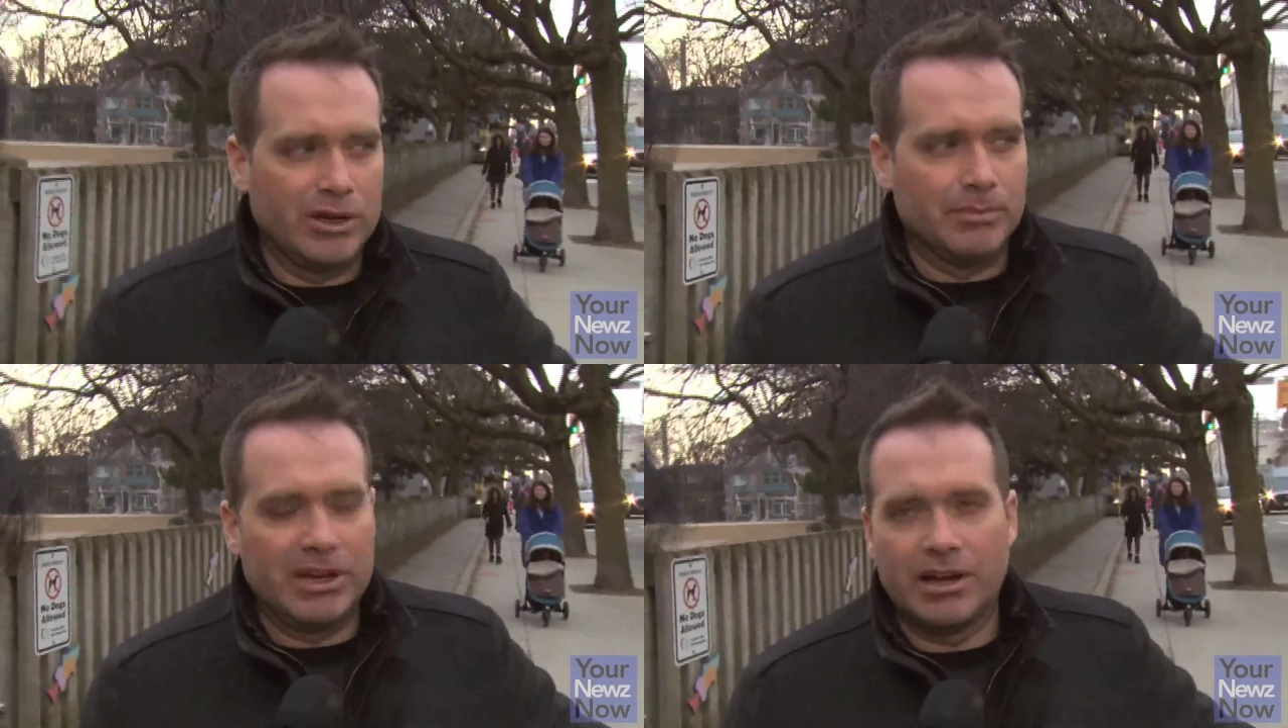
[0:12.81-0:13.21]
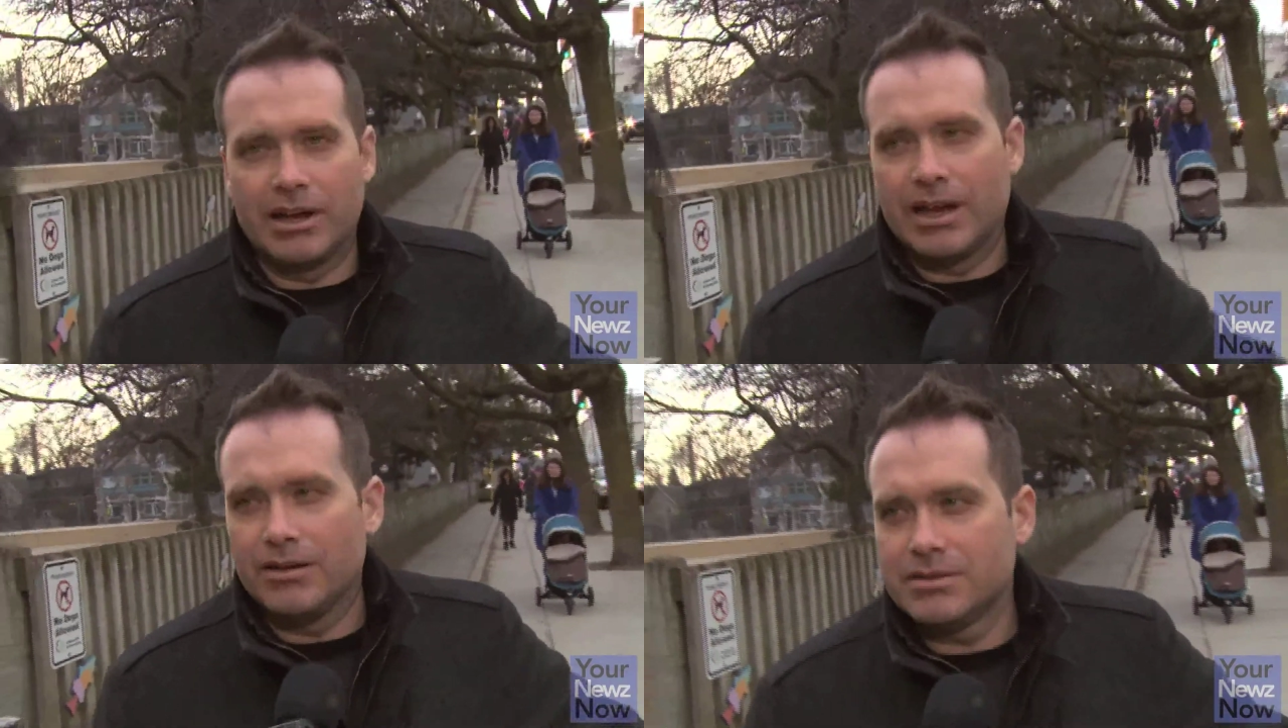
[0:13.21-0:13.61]
you're bidding on a
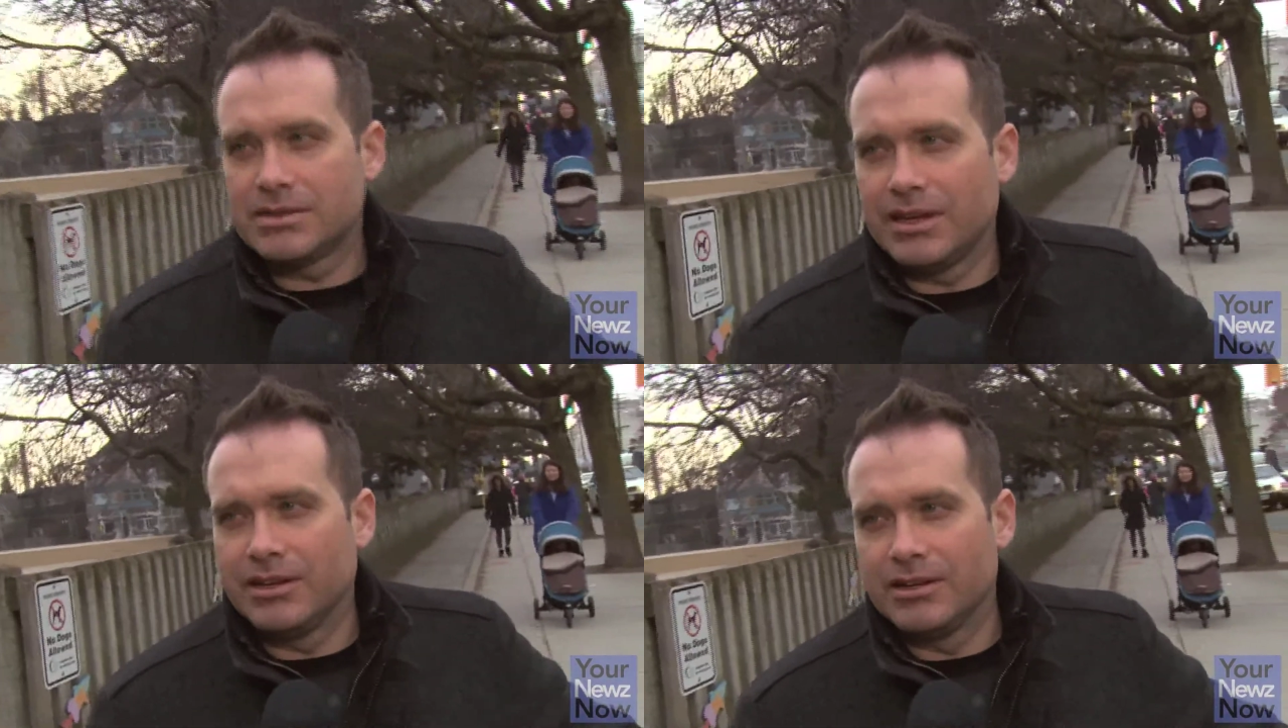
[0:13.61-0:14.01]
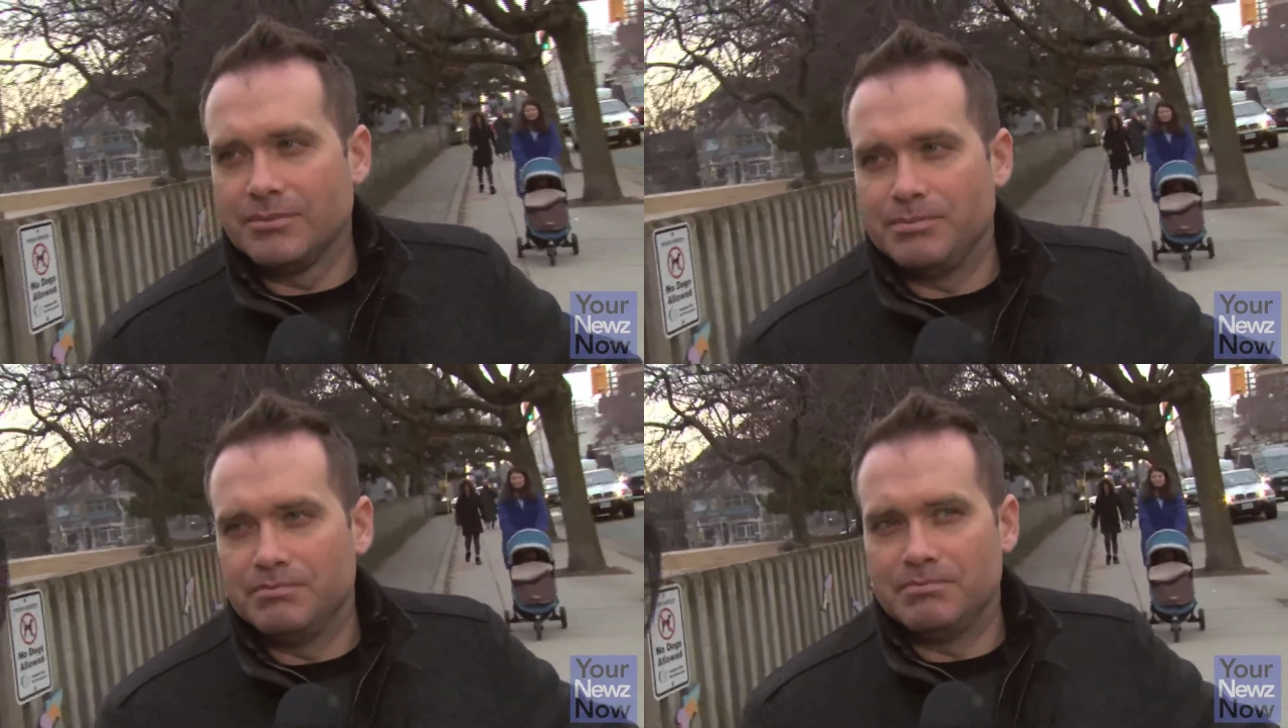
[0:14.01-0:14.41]
house and your
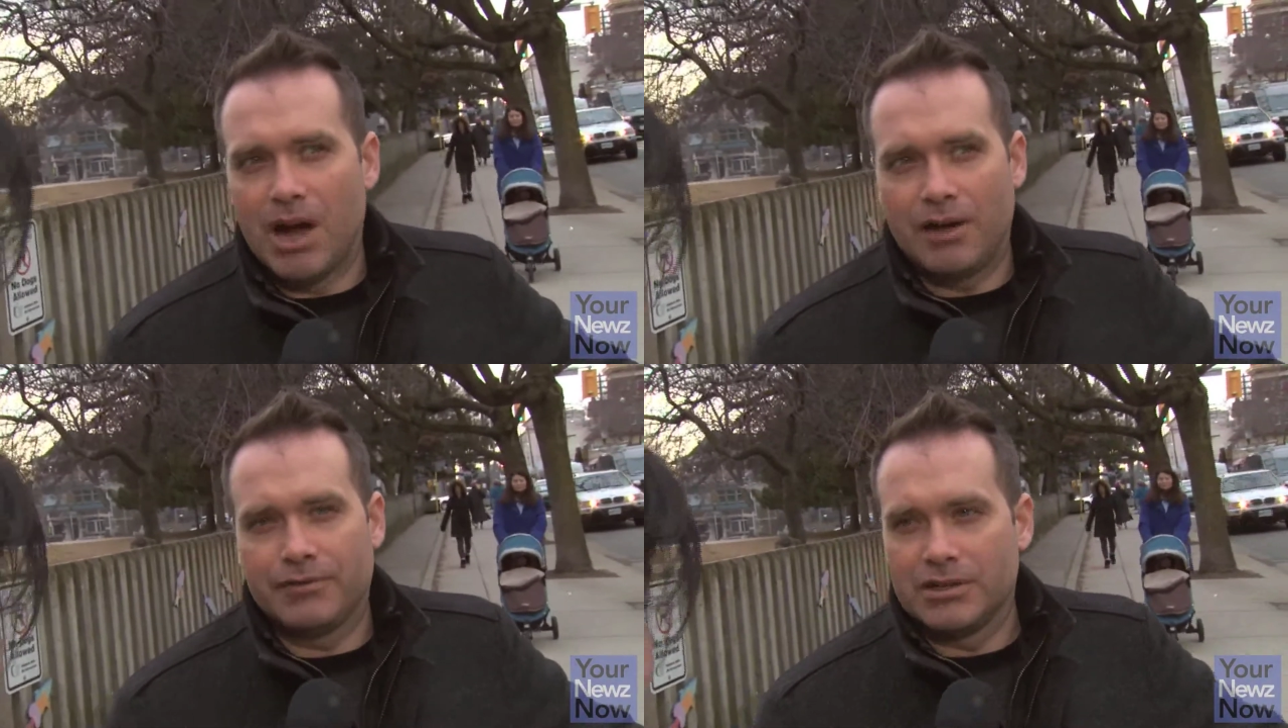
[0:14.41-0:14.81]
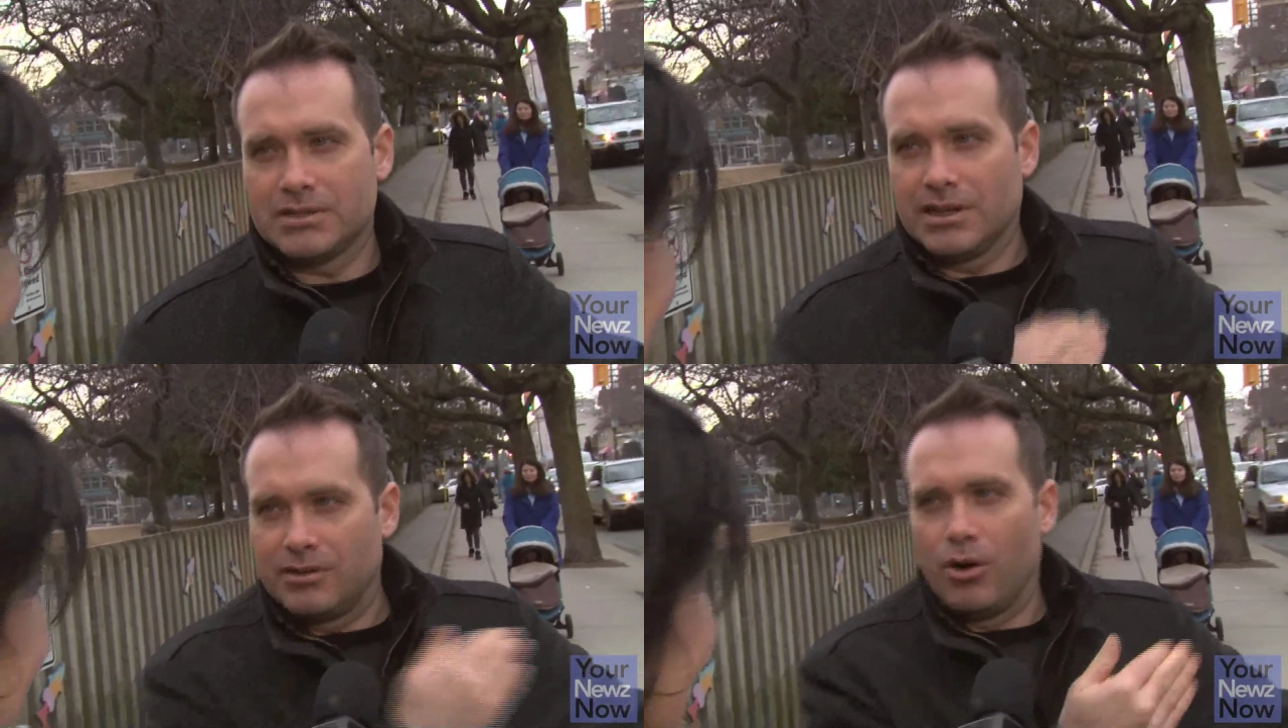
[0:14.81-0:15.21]
offer is
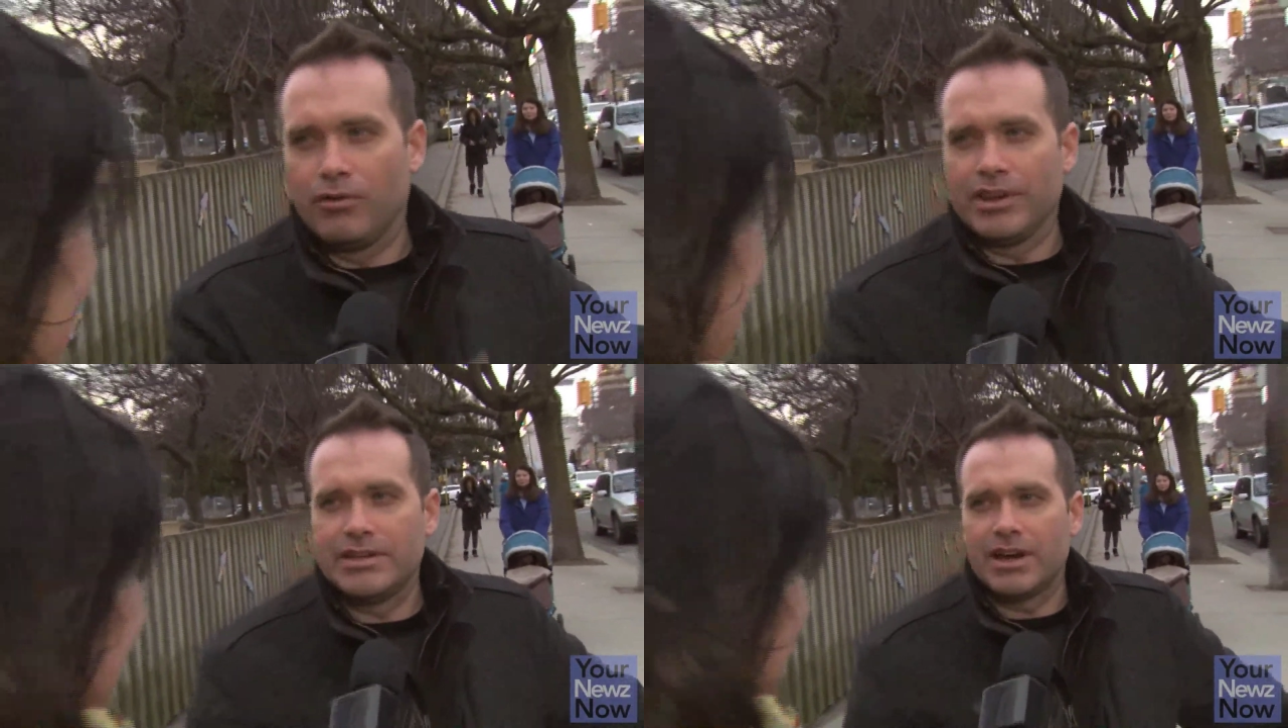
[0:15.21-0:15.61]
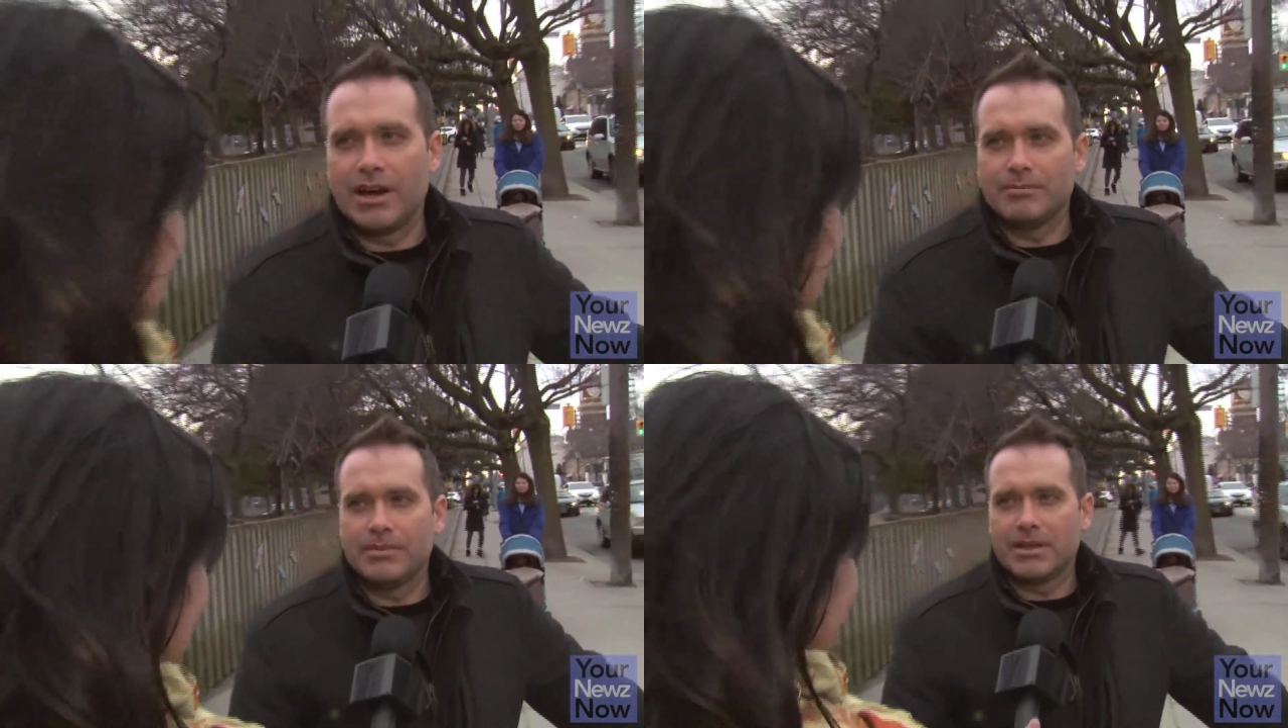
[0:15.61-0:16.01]
like over the top,